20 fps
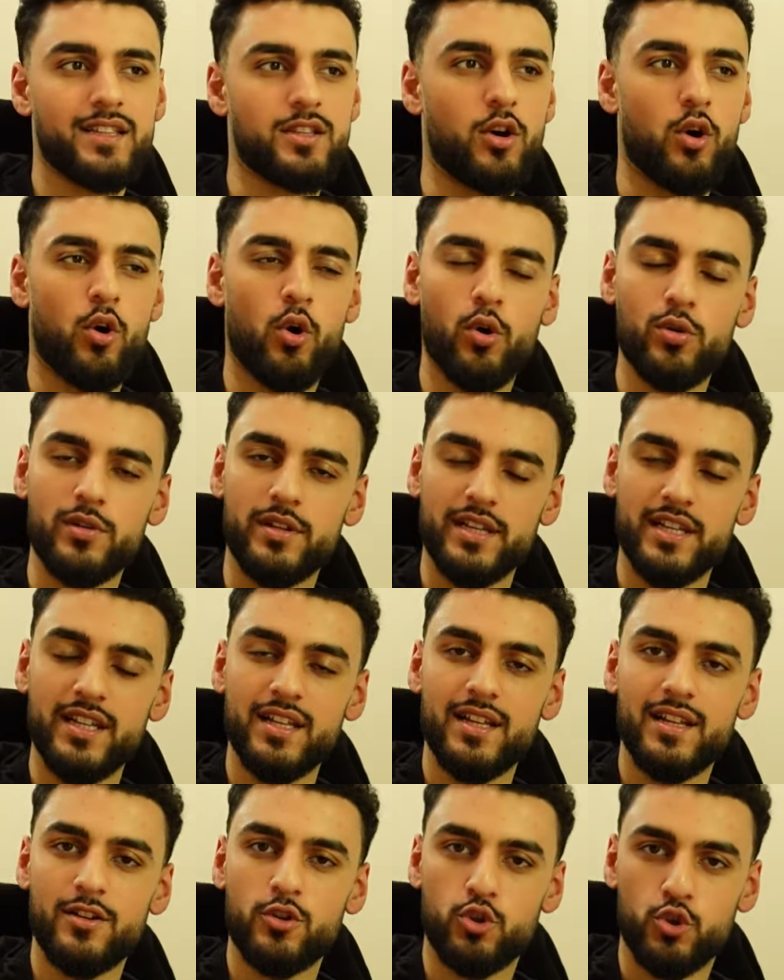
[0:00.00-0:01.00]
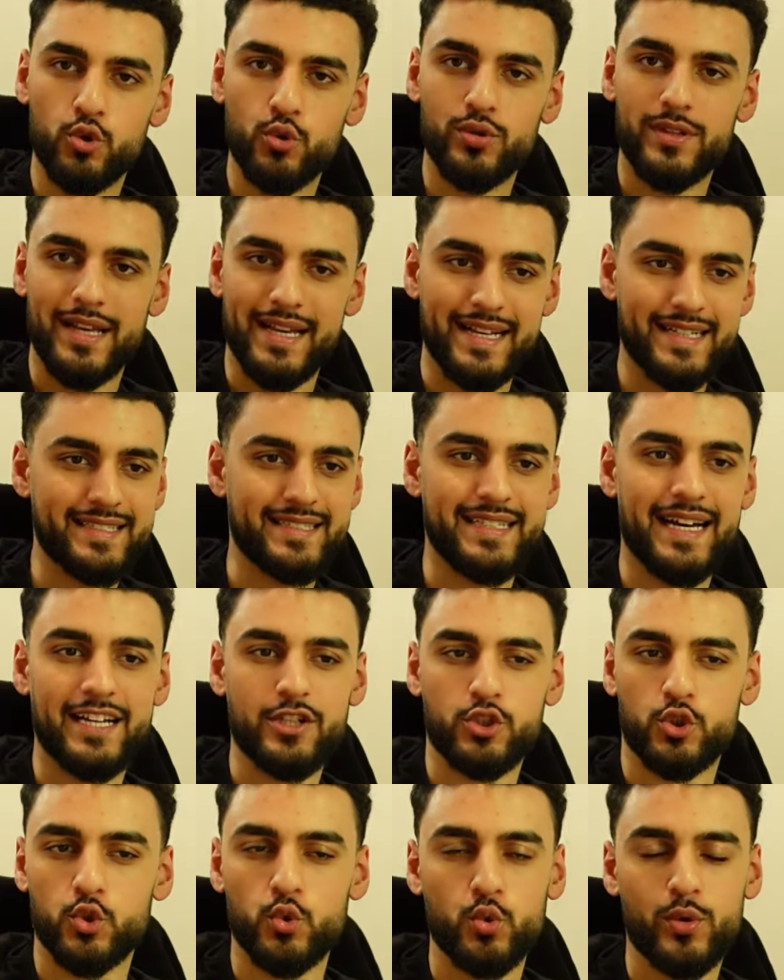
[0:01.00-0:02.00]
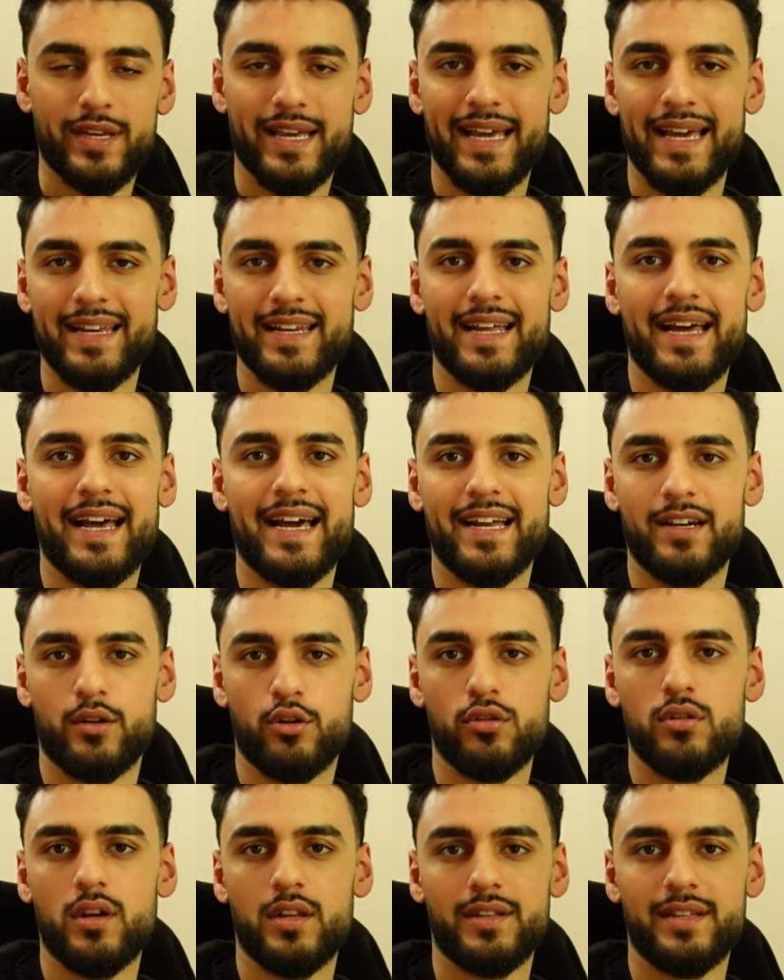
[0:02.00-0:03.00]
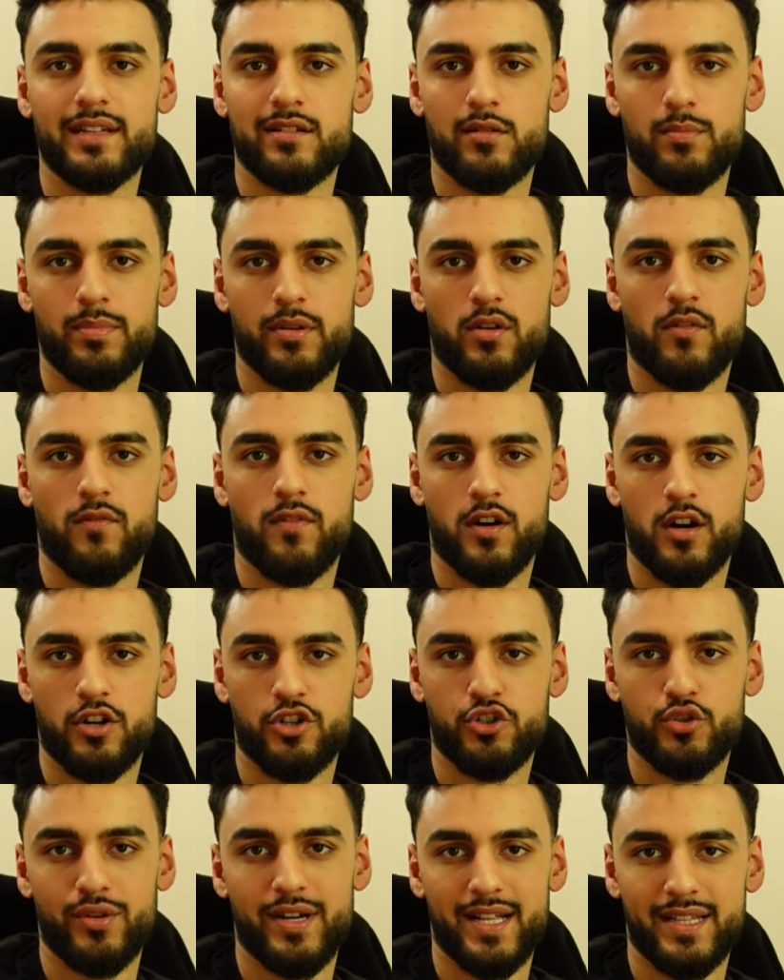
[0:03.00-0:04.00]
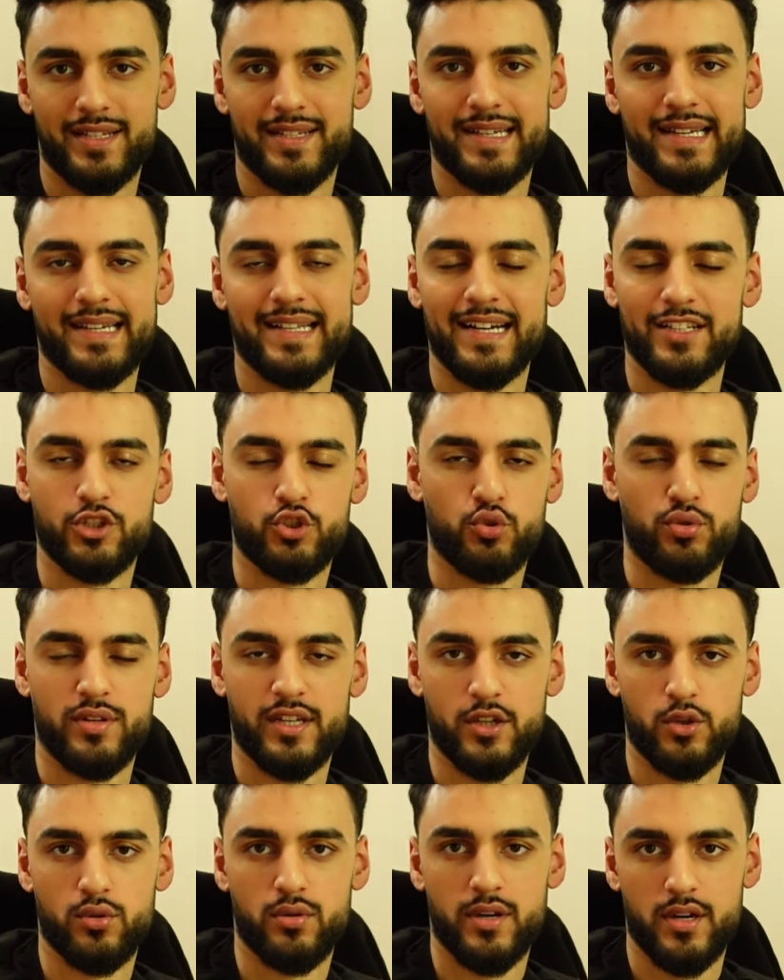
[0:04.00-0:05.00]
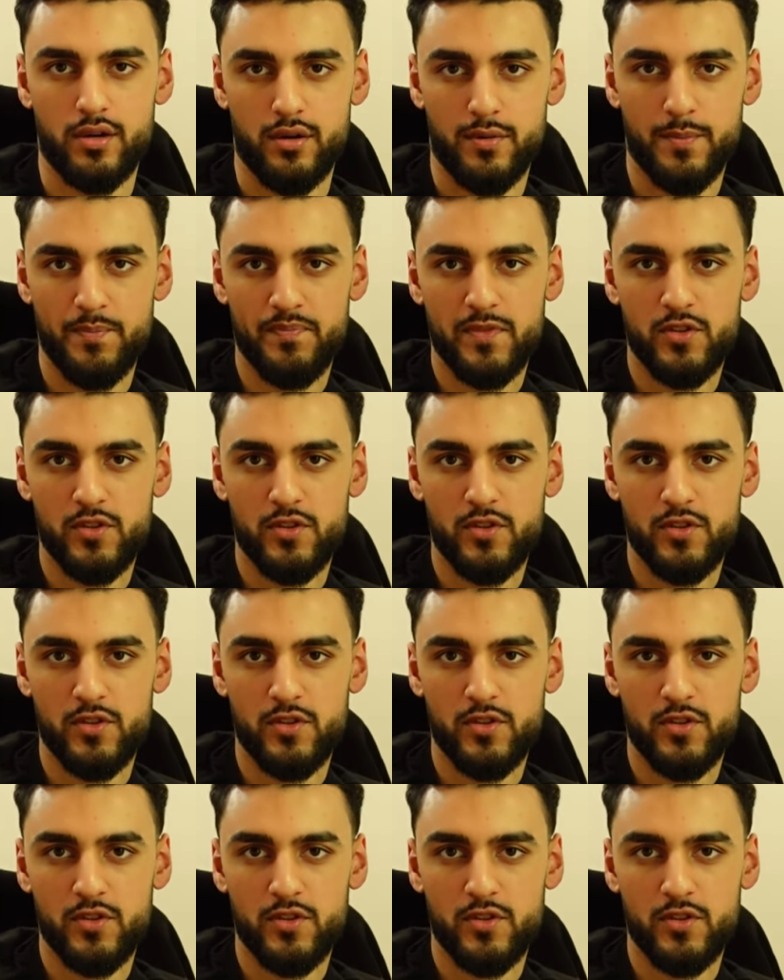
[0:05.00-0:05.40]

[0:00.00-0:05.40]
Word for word: The only truth is that you can't handle a little bit of harsh reality that you need to hear.